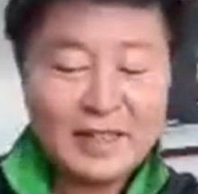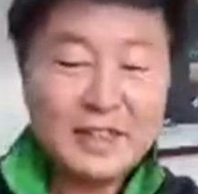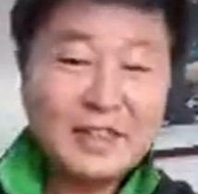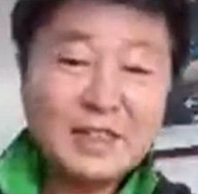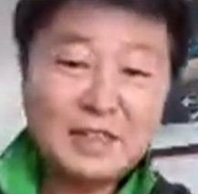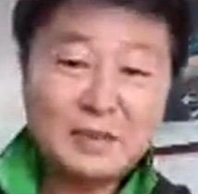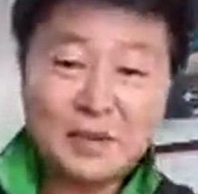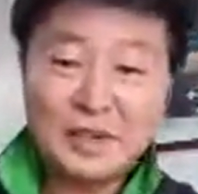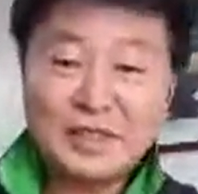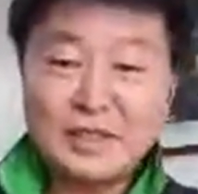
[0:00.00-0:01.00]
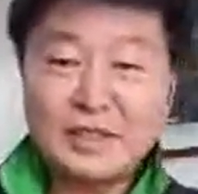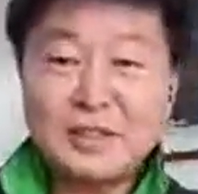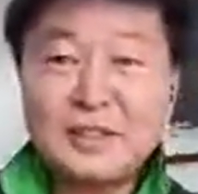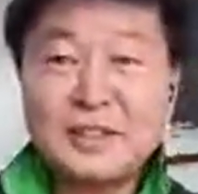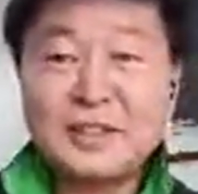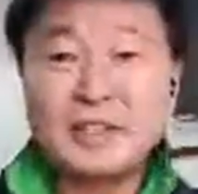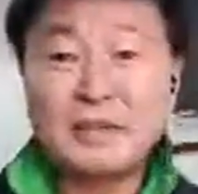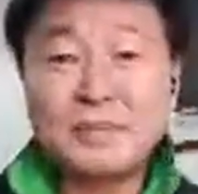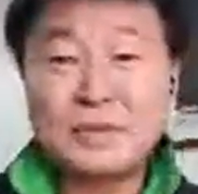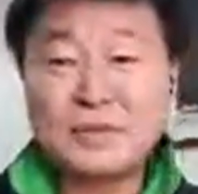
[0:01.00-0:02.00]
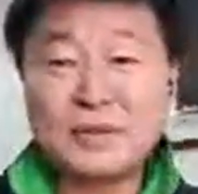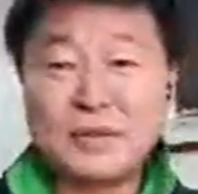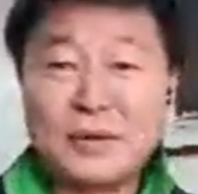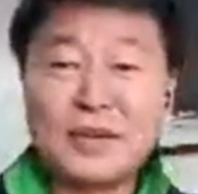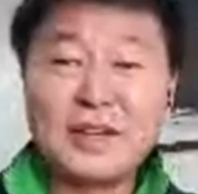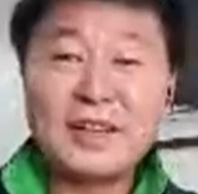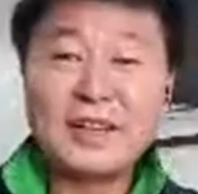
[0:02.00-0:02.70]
This is a very simple story,